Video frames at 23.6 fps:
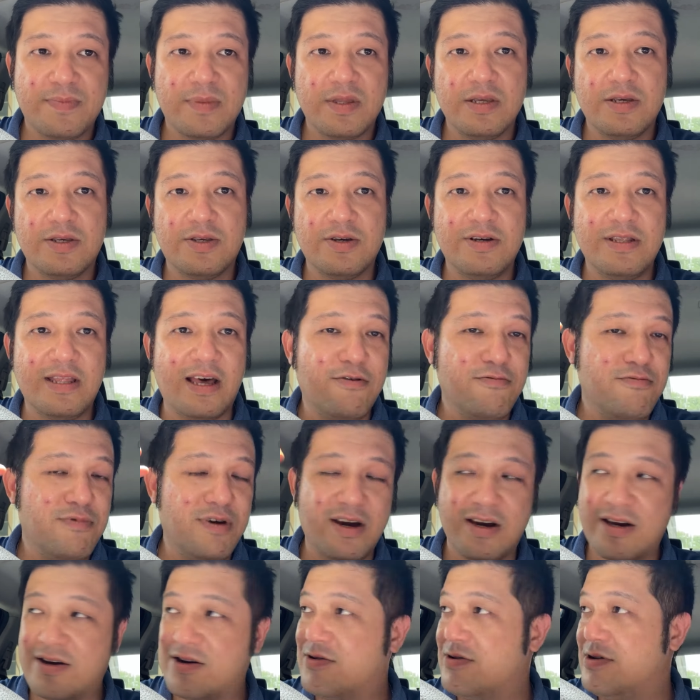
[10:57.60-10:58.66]
So now we
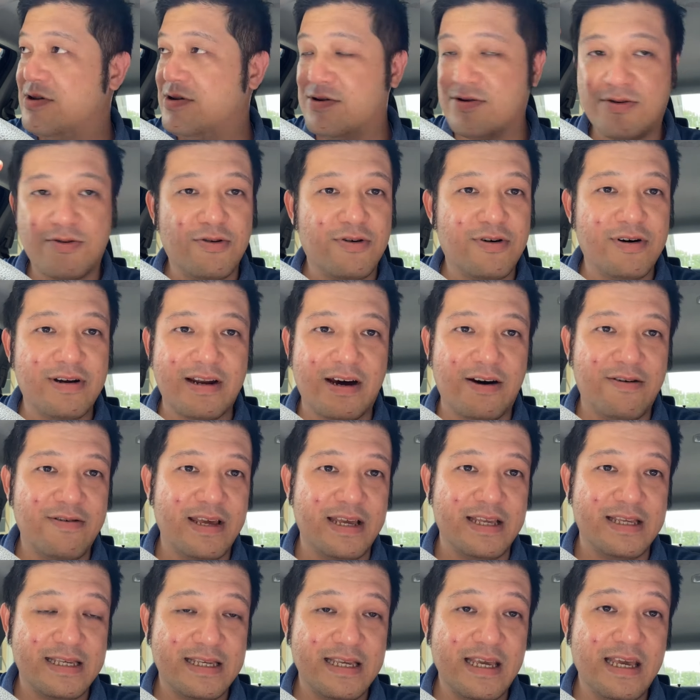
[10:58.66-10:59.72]
are gonna go around
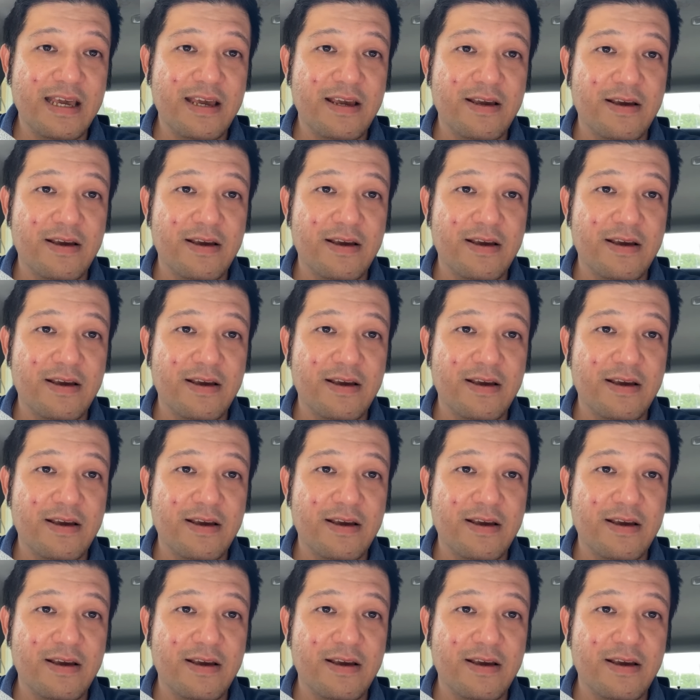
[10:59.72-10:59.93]
and see